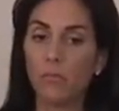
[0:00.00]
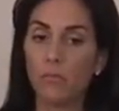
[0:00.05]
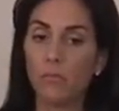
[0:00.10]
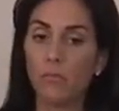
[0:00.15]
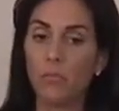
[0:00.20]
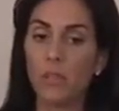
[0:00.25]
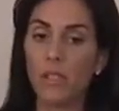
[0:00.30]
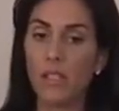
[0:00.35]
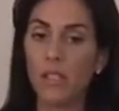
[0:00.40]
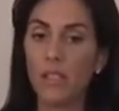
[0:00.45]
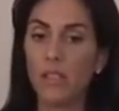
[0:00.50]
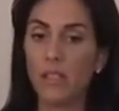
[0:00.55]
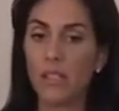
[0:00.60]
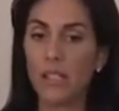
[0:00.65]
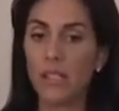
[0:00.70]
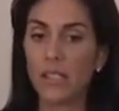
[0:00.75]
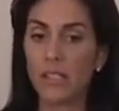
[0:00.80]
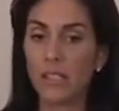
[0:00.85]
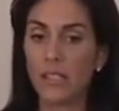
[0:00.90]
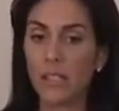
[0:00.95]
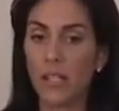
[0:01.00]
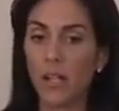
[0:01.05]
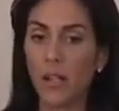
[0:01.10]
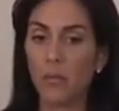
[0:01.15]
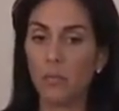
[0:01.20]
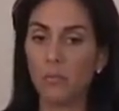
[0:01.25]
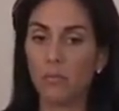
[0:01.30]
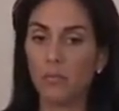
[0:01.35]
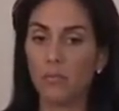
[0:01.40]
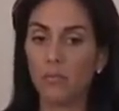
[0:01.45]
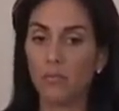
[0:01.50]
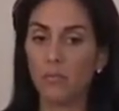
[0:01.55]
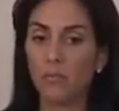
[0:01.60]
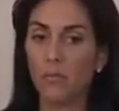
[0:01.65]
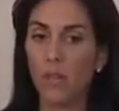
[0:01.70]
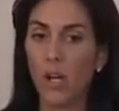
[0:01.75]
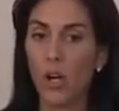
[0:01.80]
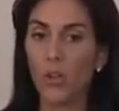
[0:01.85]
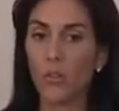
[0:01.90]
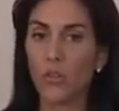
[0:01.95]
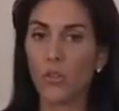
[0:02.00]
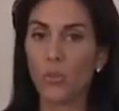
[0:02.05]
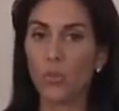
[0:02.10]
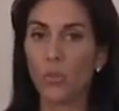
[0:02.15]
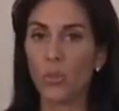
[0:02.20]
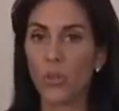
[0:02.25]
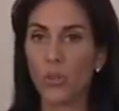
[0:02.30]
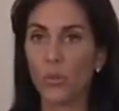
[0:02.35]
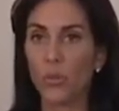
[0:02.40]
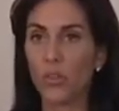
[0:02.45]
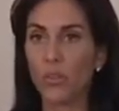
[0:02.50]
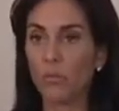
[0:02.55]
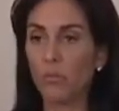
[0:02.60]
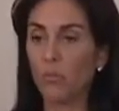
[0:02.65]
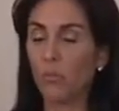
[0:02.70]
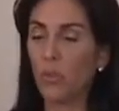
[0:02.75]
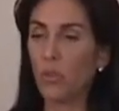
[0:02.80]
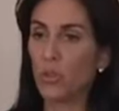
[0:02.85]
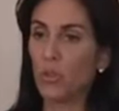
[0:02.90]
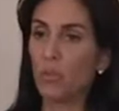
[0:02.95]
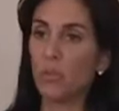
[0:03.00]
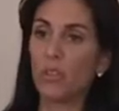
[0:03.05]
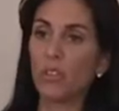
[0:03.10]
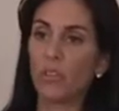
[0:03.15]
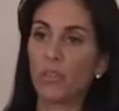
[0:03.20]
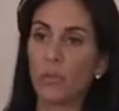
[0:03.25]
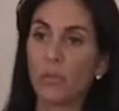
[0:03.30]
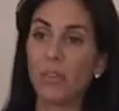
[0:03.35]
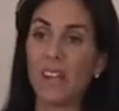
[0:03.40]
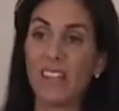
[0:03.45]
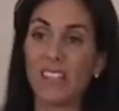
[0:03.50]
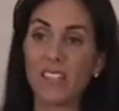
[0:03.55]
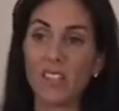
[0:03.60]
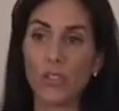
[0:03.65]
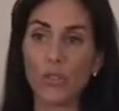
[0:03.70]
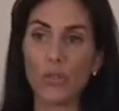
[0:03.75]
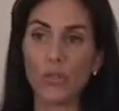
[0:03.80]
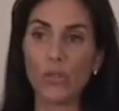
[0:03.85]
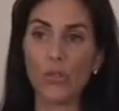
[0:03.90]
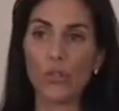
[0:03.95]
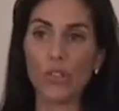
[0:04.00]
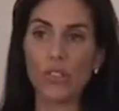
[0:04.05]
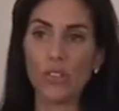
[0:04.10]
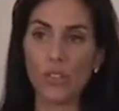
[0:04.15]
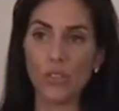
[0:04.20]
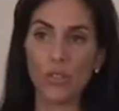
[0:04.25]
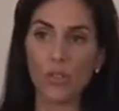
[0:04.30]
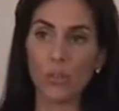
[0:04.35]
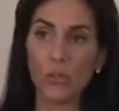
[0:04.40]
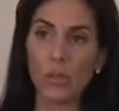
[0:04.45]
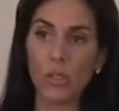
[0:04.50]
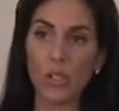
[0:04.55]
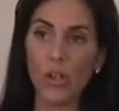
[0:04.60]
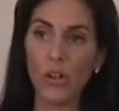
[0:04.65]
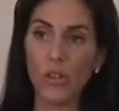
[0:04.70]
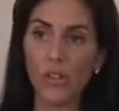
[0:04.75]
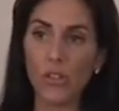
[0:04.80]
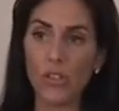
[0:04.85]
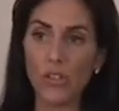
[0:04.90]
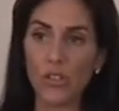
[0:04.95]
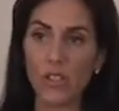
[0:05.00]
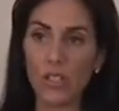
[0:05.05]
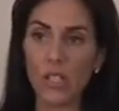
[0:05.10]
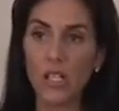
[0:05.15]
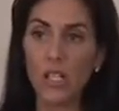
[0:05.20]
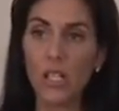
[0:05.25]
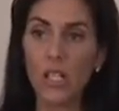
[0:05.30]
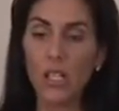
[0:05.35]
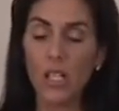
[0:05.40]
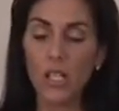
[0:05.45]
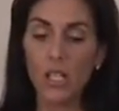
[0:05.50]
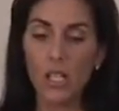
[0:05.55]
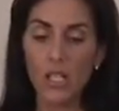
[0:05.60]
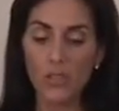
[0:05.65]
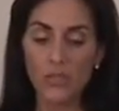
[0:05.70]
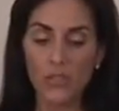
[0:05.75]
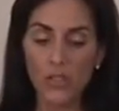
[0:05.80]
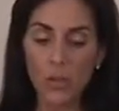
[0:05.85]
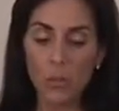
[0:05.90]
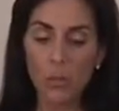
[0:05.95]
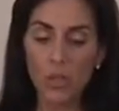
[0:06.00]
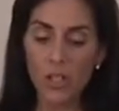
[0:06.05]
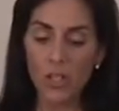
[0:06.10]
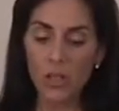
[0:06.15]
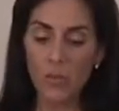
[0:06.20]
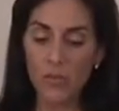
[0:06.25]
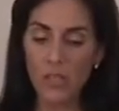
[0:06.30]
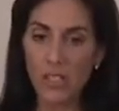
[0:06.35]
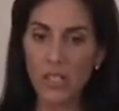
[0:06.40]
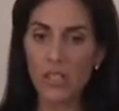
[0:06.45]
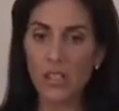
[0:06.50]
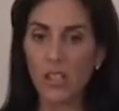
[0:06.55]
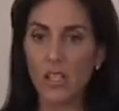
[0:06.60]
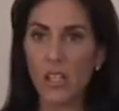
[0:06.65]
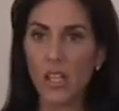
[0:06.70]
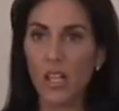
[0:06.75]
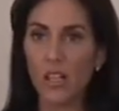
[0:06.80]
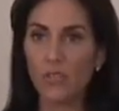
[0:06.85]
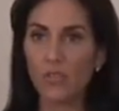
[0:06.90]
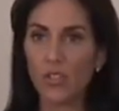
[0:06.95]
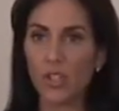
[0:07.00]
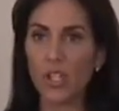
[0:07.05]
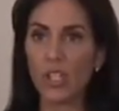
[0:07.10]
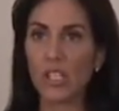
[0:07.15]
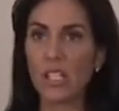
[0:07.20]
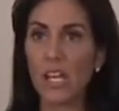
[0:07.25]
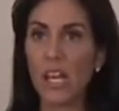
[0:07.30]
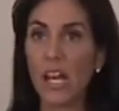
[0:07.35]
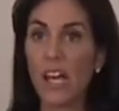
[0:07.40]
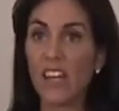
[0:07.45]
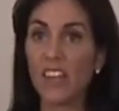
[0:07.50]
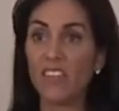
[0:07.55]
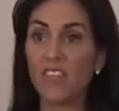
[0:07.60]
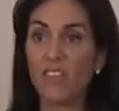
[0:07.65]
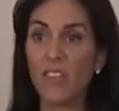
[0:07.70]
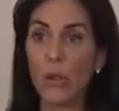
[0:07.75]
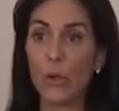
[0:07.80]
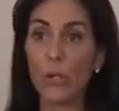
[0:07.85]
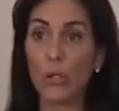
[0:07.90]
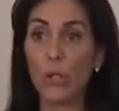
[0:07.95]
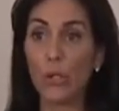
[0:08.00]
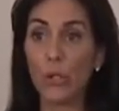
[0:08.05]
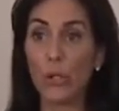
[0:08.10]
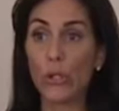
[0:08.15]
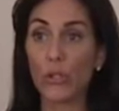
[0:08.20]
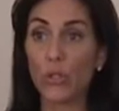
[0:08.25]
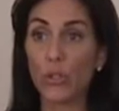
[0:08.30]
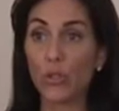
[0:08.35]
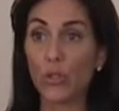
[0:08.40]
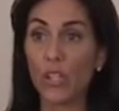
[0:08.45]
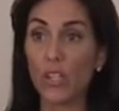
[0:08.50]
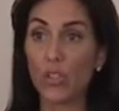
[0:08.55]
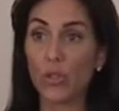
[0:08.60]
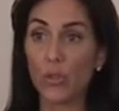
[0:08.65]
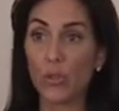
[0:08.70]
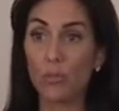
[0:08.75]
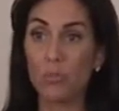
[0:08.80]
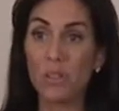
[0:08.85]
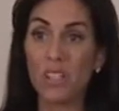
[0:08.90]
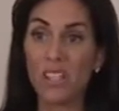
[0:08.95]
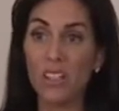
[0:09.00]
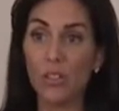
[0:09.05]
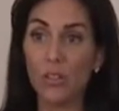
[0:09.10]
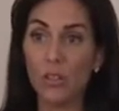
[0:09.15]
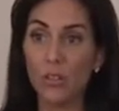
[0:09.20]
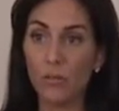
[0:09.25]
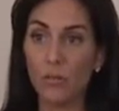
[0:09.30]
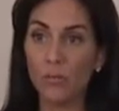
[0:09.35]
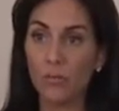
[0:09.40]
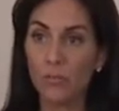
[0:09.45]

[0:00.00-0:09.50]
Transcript: Being that also work with multiple different plastic surgeons and dermatologists, if someone comes in and they have just had a very large laser peel,